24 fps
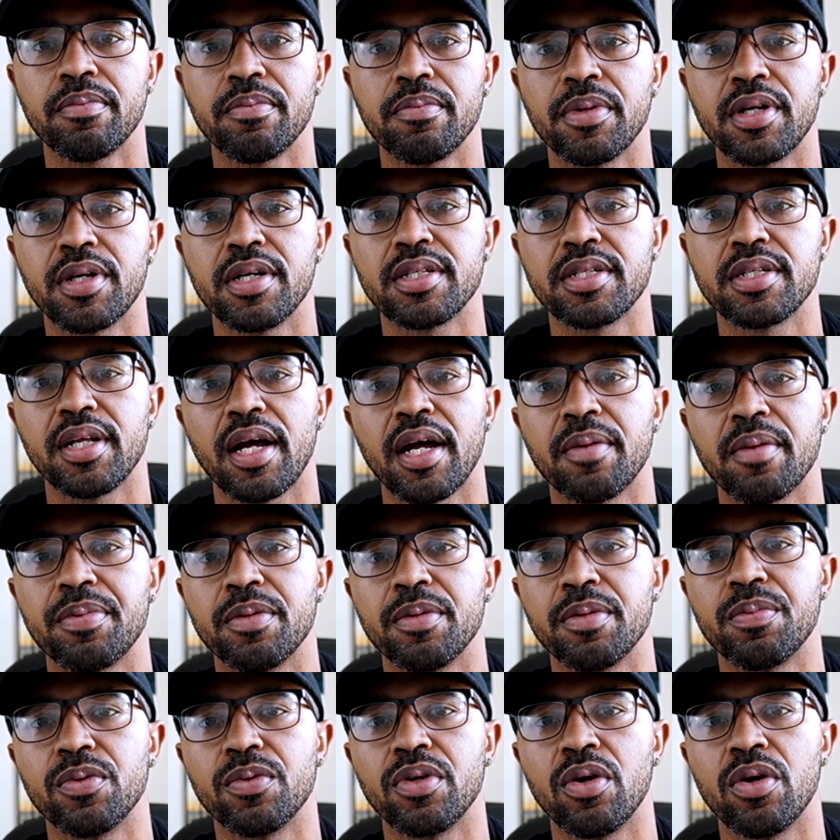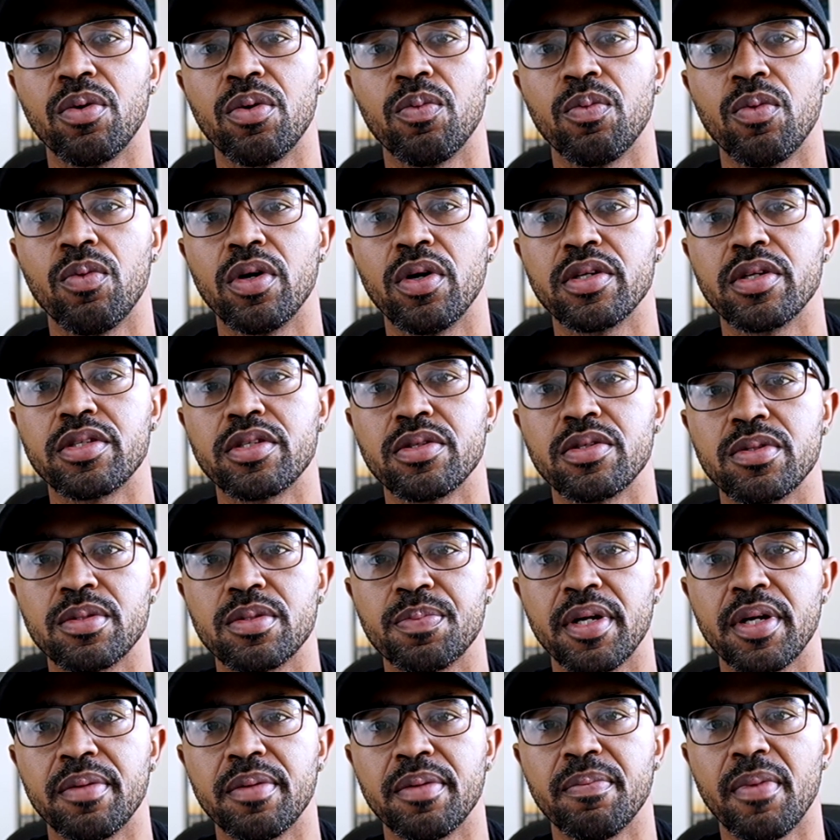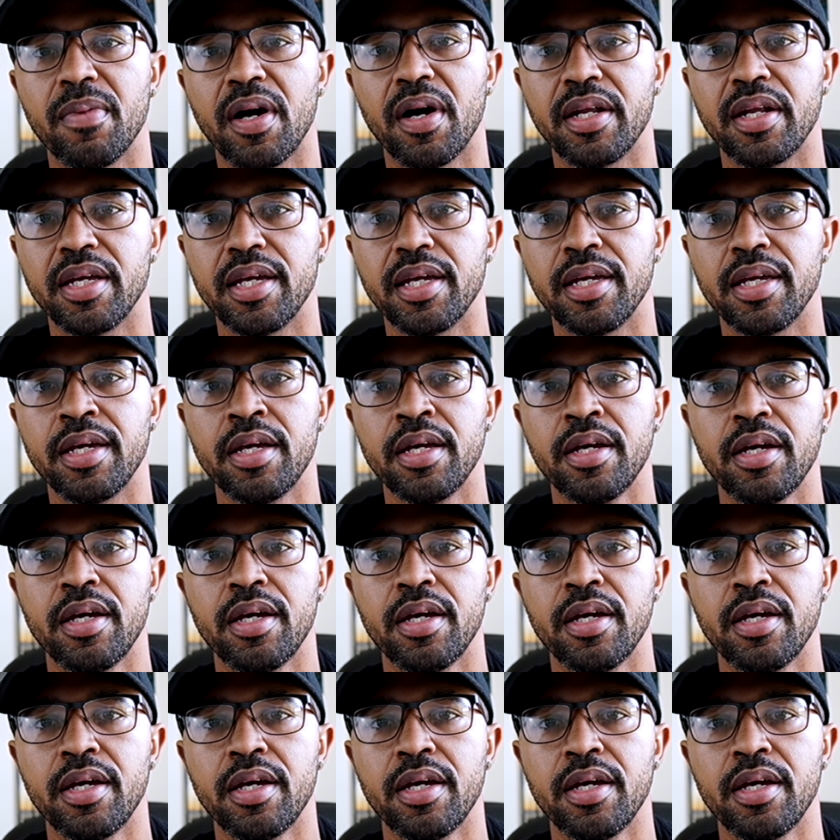because a lot of people don't want to spend money